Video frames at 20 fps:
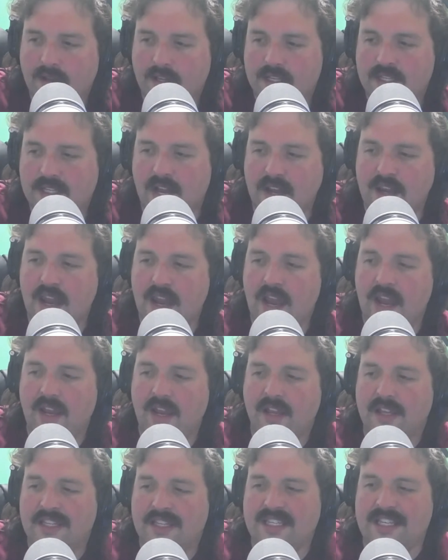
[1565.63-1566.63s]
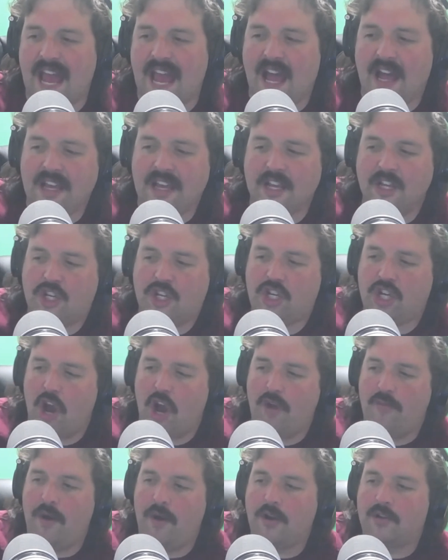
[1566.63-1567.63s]
Sunday, Stallion
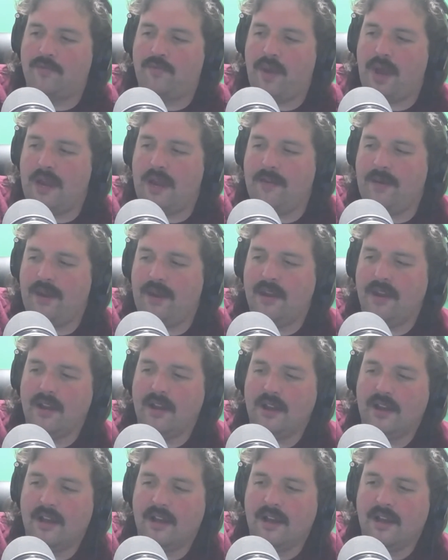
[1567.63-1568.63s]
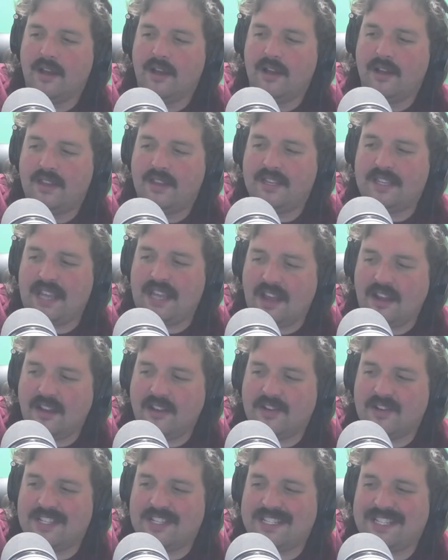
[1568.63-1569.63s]
Showboats, baby. The Stallions are
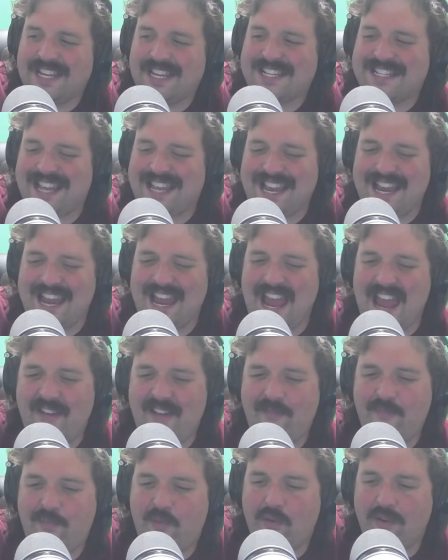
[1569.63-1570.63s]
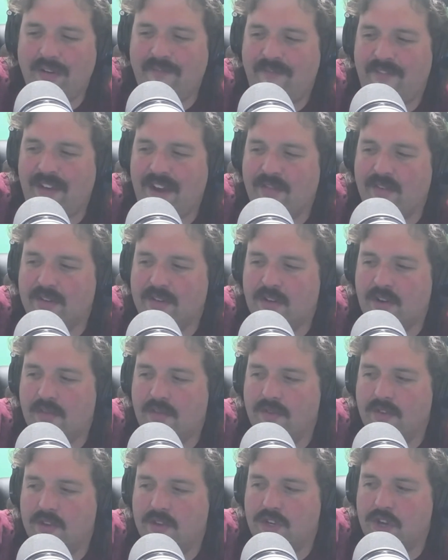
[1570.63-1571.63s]
6.5-point favorites
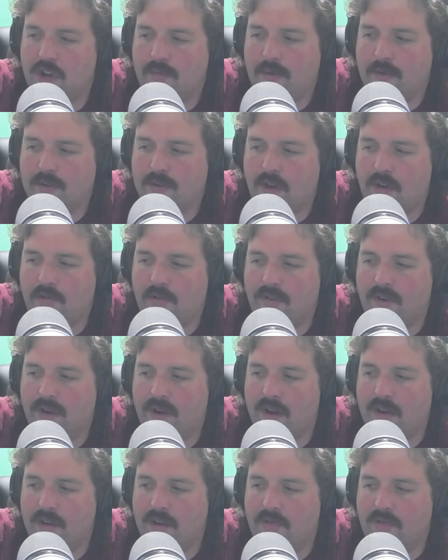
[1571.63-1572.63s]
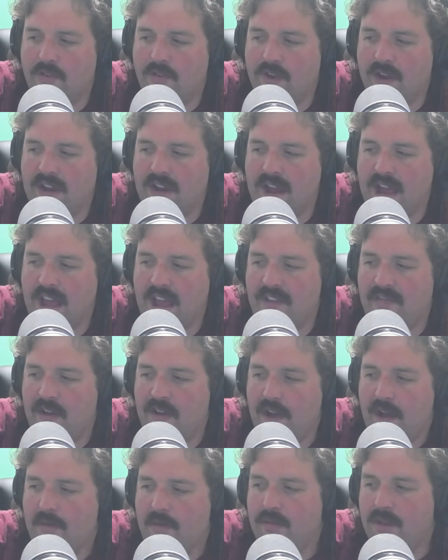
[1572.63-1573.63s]
over the Showboats. Over under 38.5
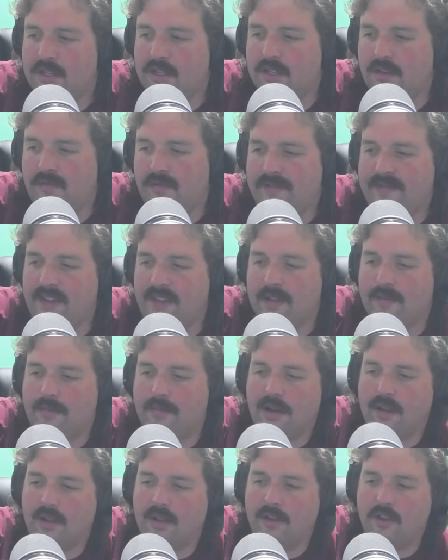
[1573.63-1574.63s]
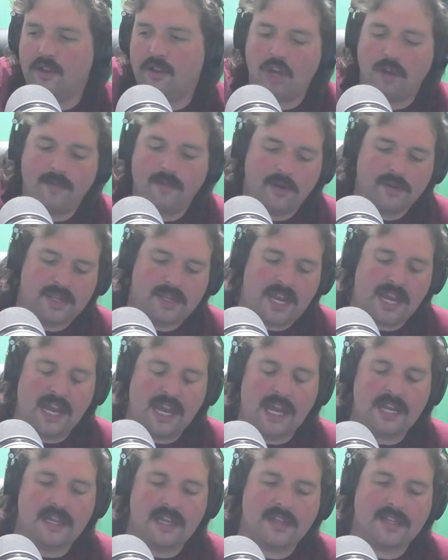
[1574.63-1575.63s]
plus 250 on the money line. The Showboats
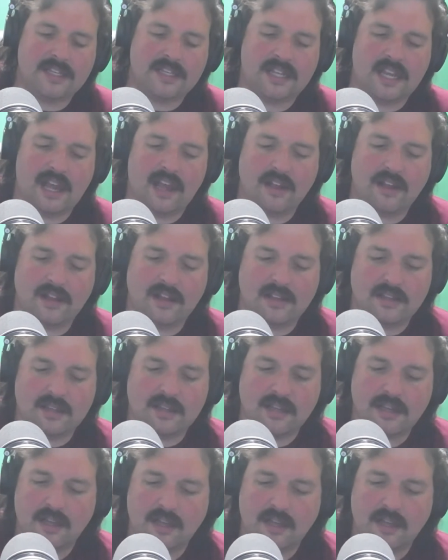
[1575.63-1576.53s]
handed the Stallions